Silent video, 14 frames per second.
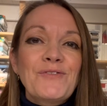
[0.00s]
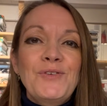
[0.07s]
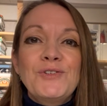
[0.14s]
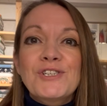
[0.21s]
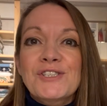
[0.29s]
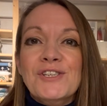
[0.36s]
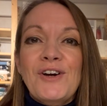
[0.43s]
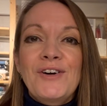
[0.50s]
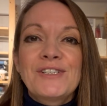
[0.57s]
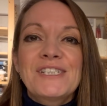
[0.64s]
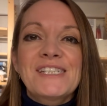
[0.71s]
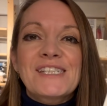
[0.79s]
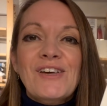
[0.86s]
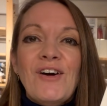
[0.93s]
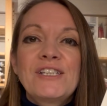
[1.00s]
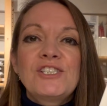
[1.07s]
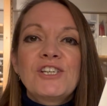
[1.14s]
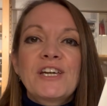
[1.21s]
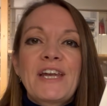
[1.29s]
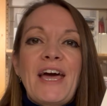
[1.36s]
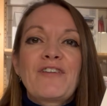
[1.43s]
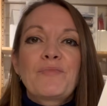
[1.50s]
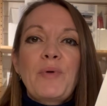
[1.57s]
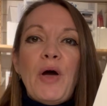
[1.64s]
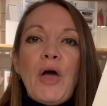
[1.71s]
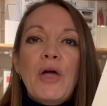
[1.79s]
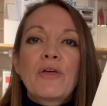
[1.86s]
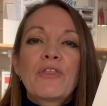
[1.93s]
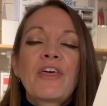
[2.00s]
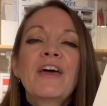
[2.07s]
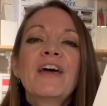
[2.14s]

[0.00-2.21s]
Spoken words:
If you just can't decide, you can have both.